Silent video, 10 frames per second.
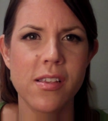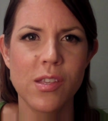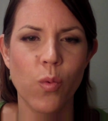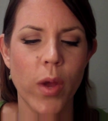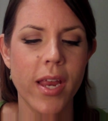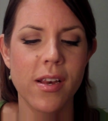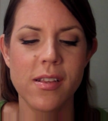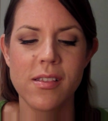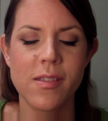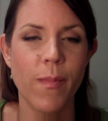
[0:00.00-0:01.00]
sweet
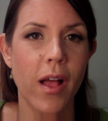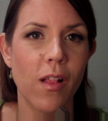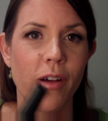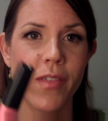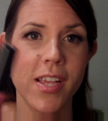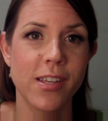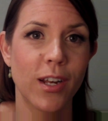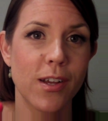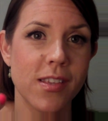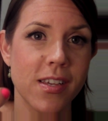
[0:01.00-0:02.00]
smell of these
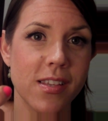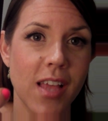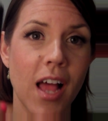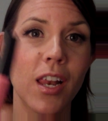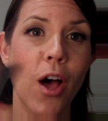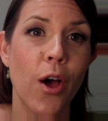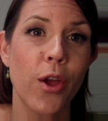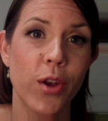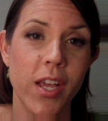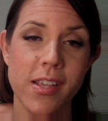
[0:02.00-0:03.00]
glosses
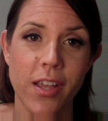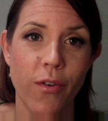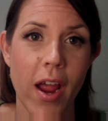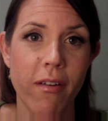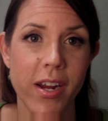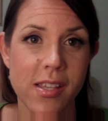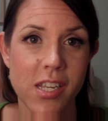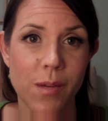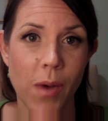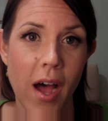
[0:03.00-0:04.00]
alone is a great reason
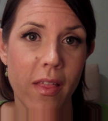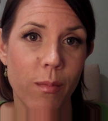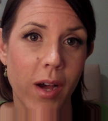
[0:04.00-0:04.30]
to buy them.